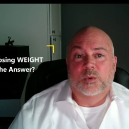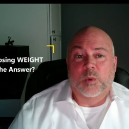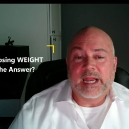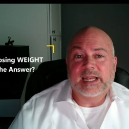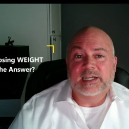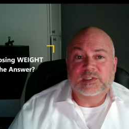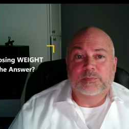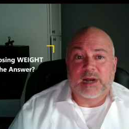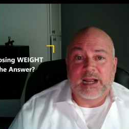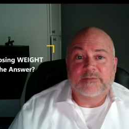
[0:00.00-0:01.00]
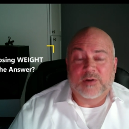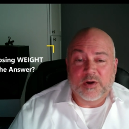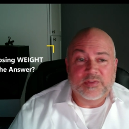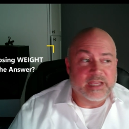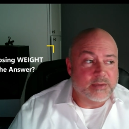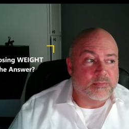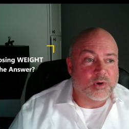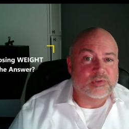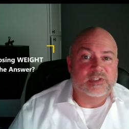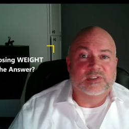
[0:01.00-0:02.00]
Weight is by far the
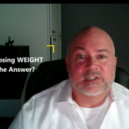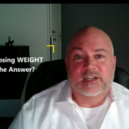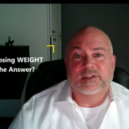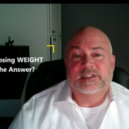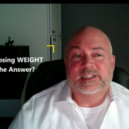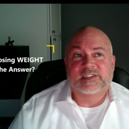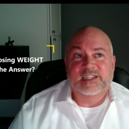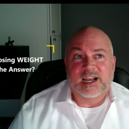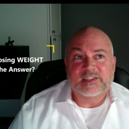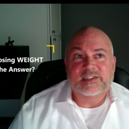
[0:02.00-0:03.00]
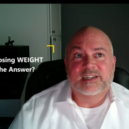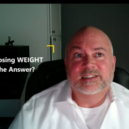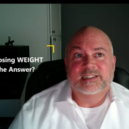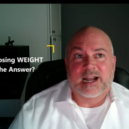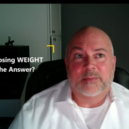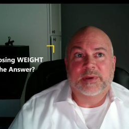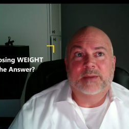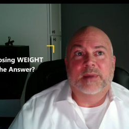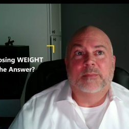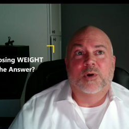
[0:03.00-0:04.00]
most dis discussed
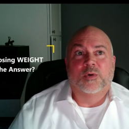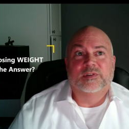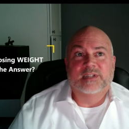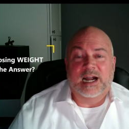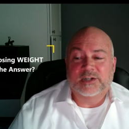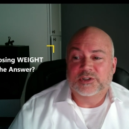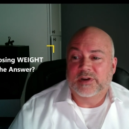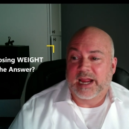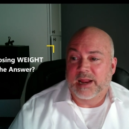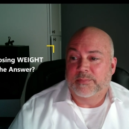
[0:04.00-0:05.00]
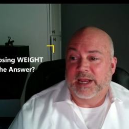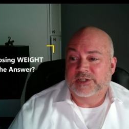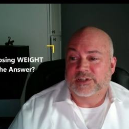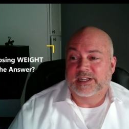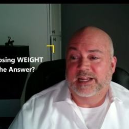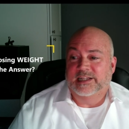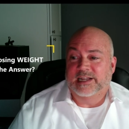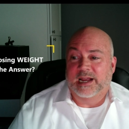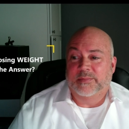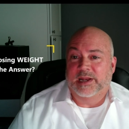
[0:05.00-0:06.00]
topic by both doctor and patient in the
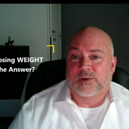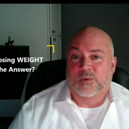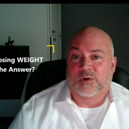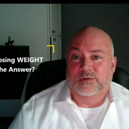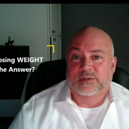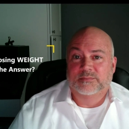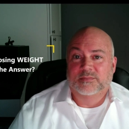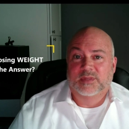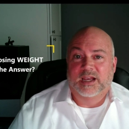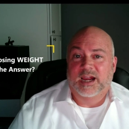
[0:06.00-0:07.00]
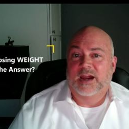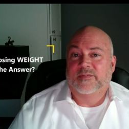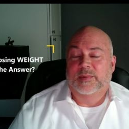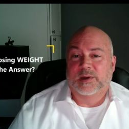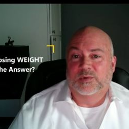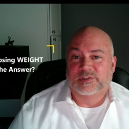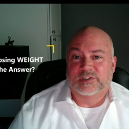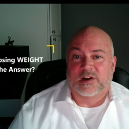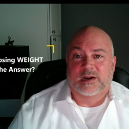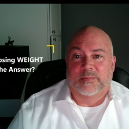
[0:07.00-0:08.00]
diabetic world. Everybody wants
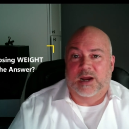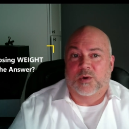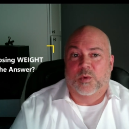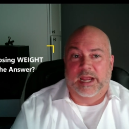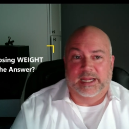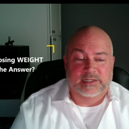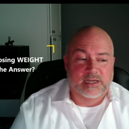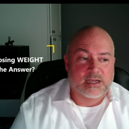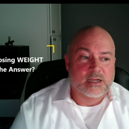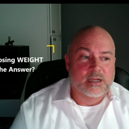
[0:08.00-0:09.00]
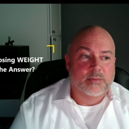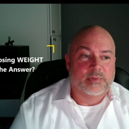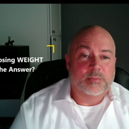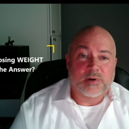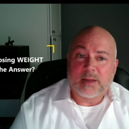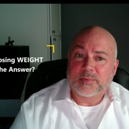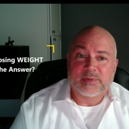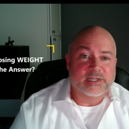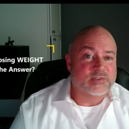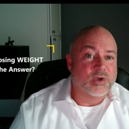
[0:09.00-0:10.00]
to talk about weight. But the problem
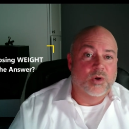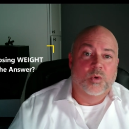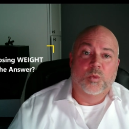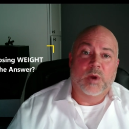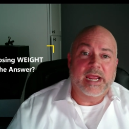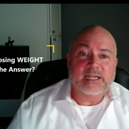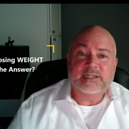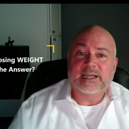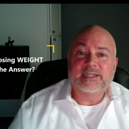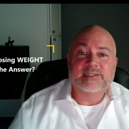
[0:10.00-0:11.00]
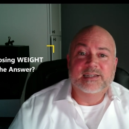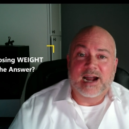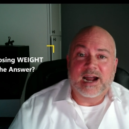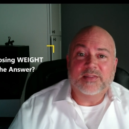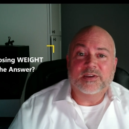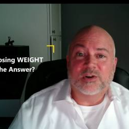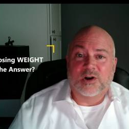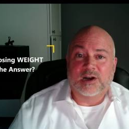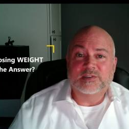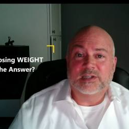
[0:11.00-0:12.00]
is, weight is not the
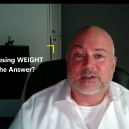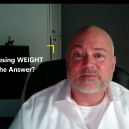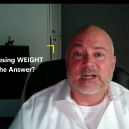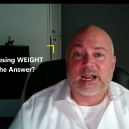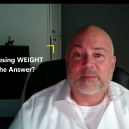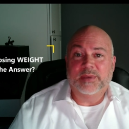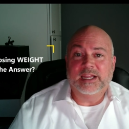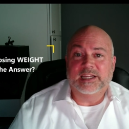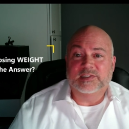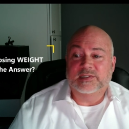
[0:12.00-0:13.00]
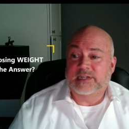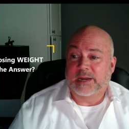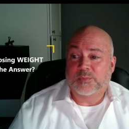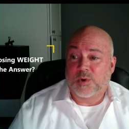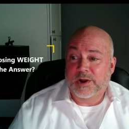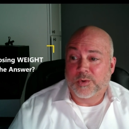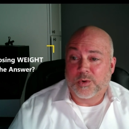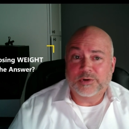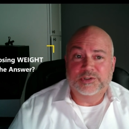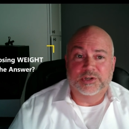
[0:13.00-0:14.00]
cause of diabetes, type one
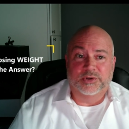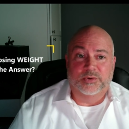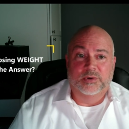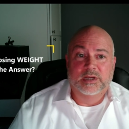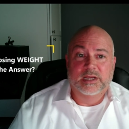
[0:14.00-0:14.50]
or two.